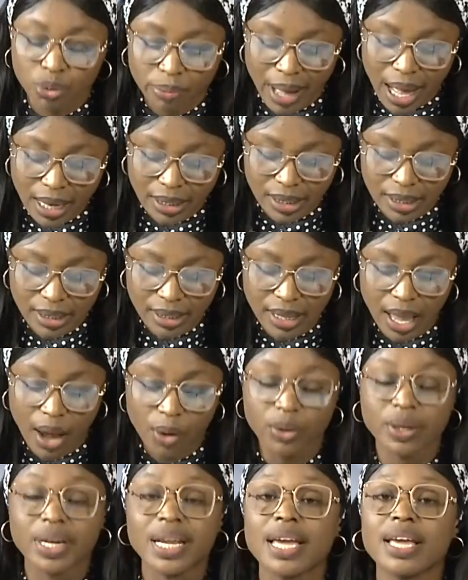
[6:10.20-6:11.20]
matters
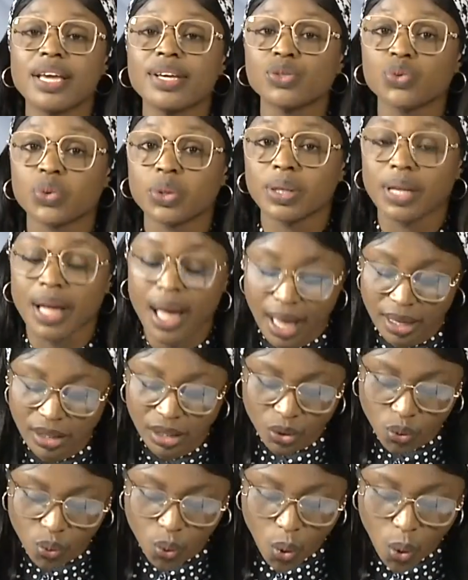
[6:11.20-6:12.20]
now on Israel
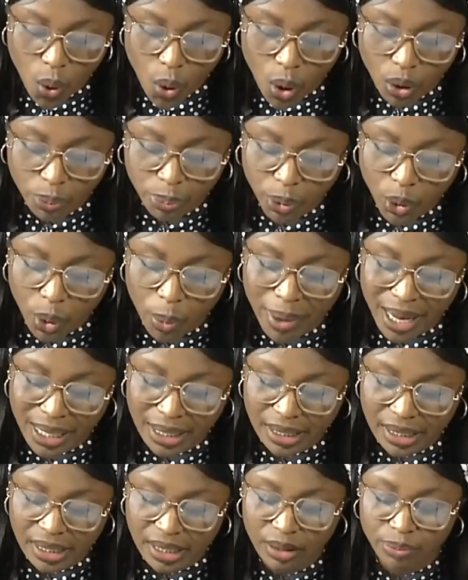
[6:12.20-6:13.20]
Gaza war, pro
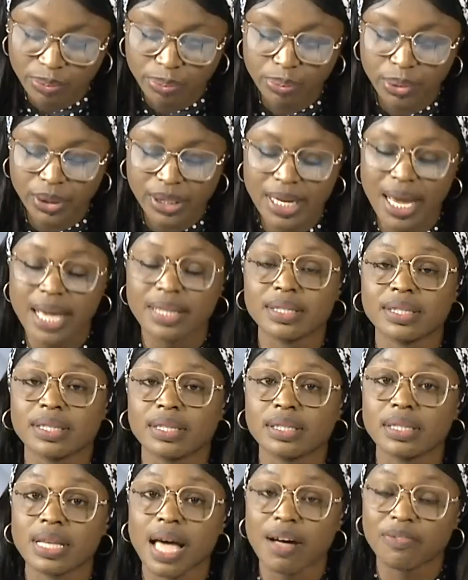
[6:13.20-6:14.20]
Palestine
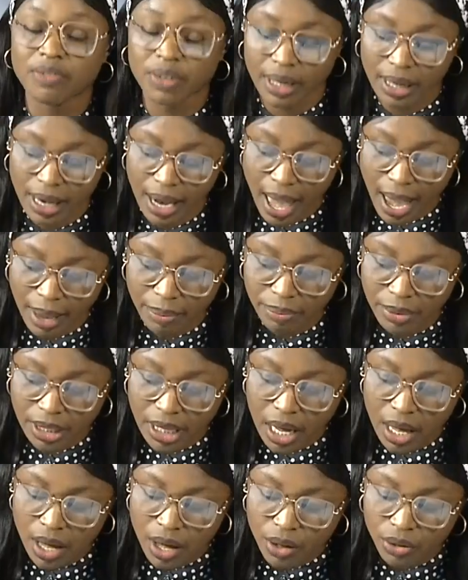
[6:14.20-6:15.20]
protesters have climbed
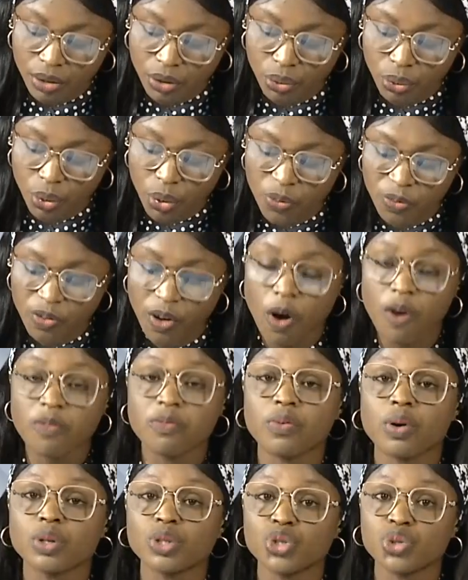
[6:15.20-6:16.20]
the roof
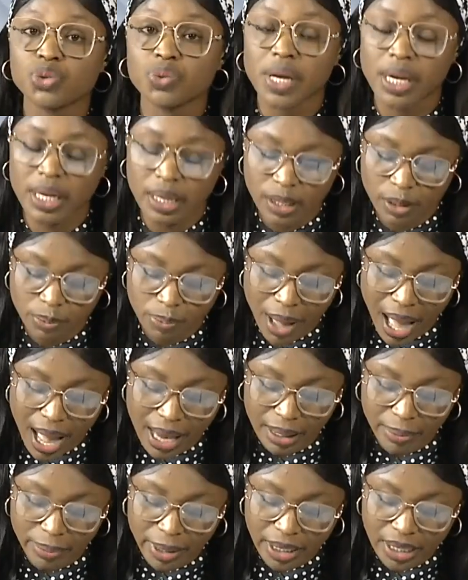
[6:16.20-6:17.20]
of Australia's
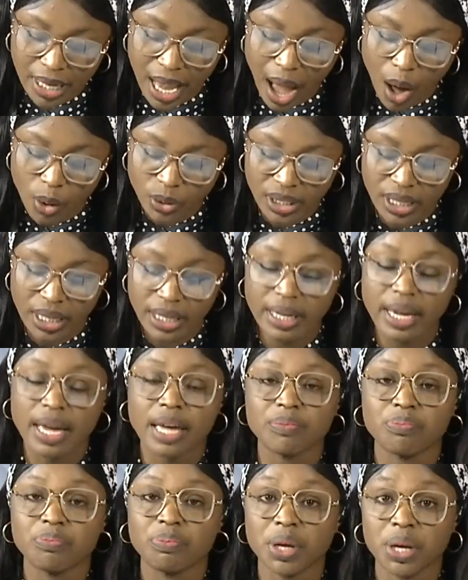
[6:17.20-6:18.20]
Parliament House in
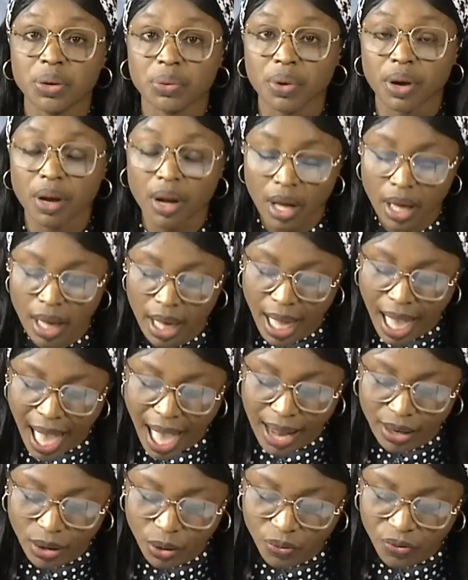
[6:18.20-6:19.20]
Canberra
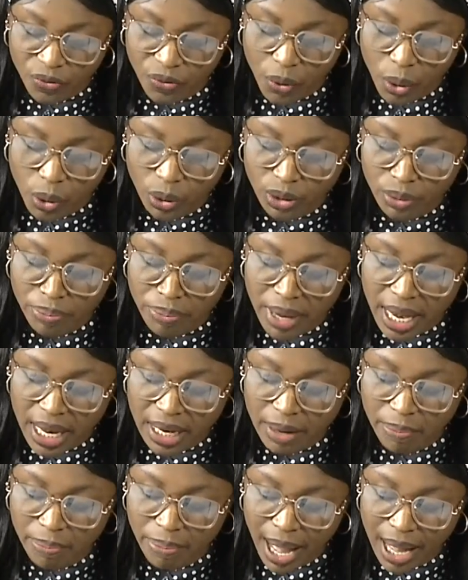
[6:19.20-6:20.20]
and unfurled
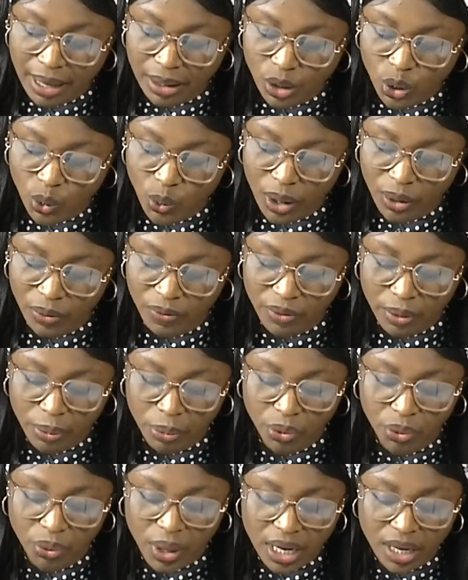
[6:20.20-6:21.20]
many banners, one of
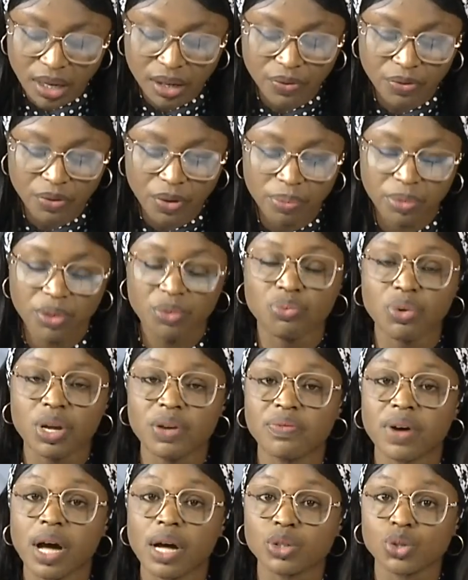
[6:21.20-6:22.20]
them reading, From the
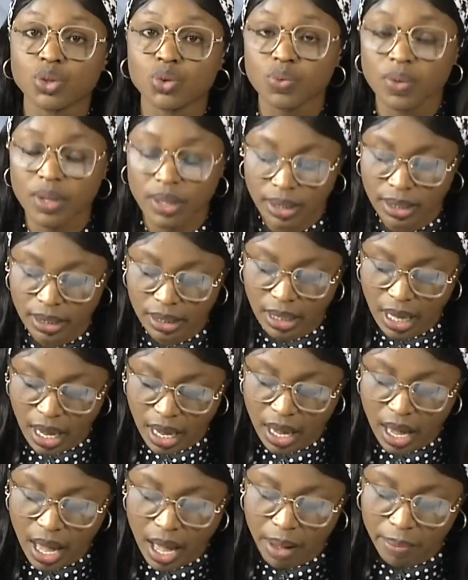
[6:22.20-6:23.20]
river to the
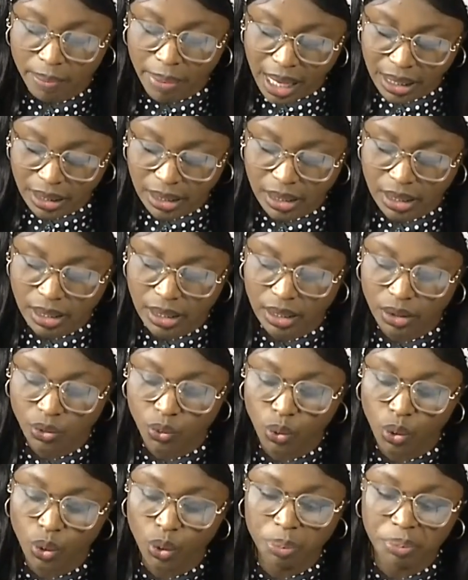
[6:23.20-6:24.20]
sea,
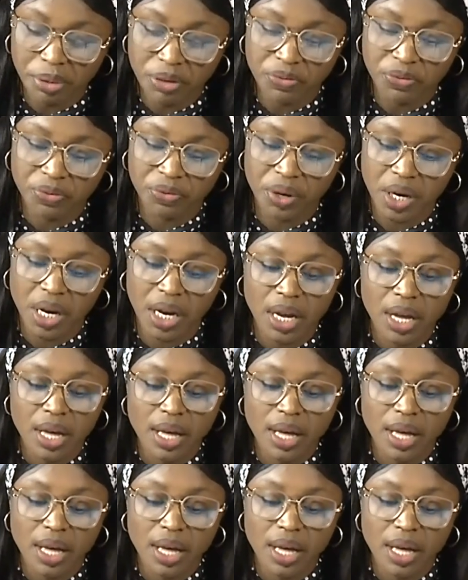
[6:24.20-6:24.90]
Palestine will be free.